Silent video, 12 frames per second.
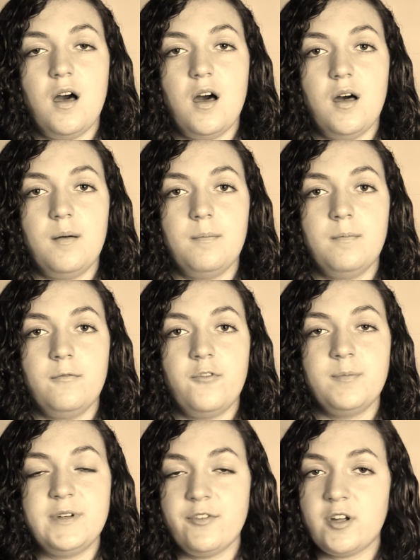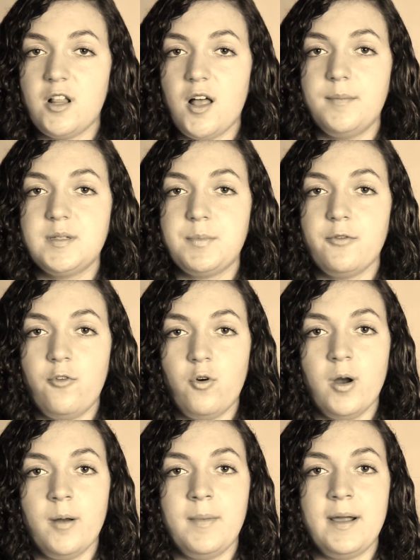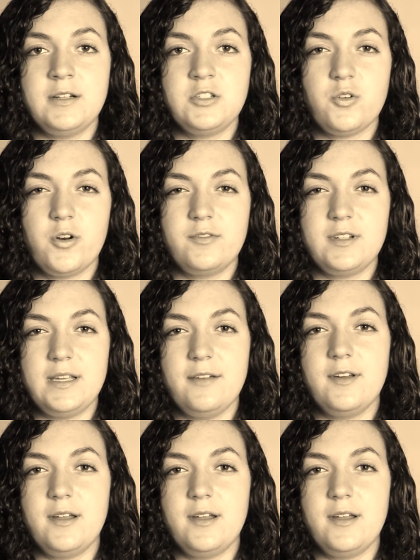from different clubs perform and sort of give